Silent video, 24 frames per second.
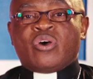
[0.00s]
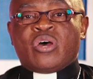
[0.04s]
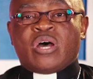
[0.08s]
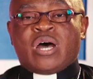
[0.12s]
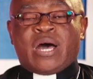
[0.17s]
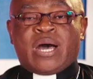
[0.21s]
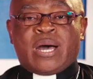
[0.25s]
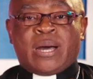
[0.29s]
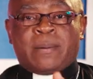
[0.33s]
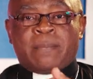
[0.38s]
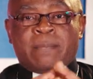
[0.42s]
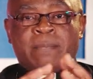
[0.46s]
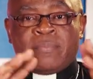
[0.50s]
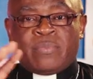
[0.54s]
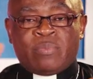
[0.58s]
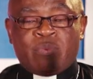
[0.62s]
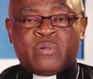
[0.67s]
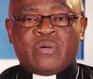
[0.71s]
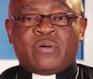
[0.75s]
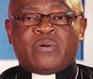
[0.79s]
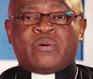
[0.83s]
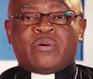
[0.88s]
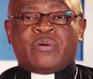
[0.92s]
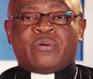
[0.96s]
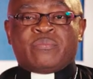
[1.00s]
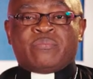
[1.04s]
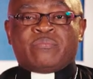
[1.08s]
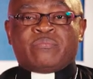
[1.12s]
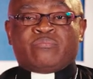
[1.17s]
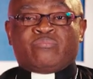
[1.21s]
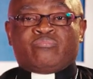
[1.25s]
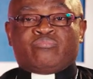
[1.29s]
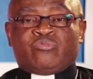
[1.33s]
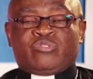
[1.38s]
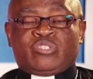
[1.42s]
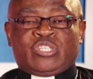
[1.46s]

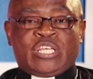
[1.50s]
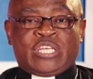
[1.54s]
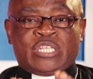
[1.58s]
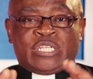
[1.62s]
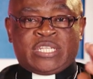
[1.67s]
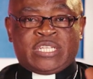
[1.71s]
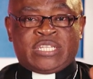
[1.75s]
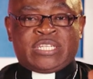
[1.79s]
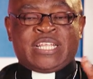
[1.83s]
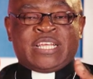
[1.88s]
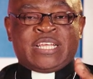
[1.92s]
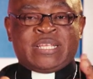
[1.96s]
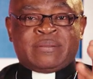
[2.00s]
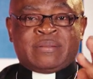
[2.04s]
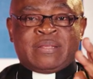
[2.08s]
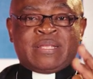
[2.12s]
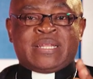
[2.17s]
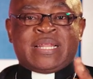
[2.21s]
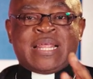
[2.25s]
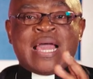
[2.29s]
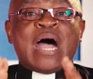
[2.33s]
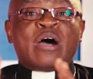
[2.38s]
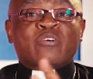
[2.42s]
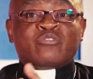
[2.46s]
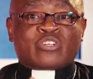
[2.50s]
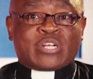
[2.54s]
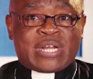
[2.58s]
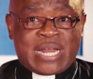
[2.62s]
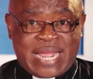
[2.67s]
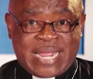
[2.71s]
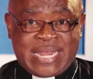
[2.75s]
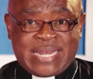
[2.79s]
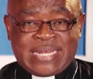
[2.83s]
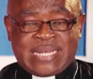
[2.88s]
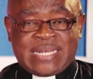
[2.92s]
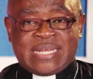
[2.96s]
The
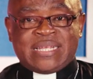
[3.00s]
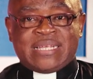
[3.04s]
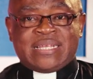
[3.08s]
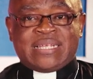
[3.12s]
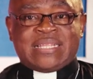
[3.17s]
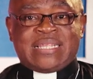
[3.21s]
outline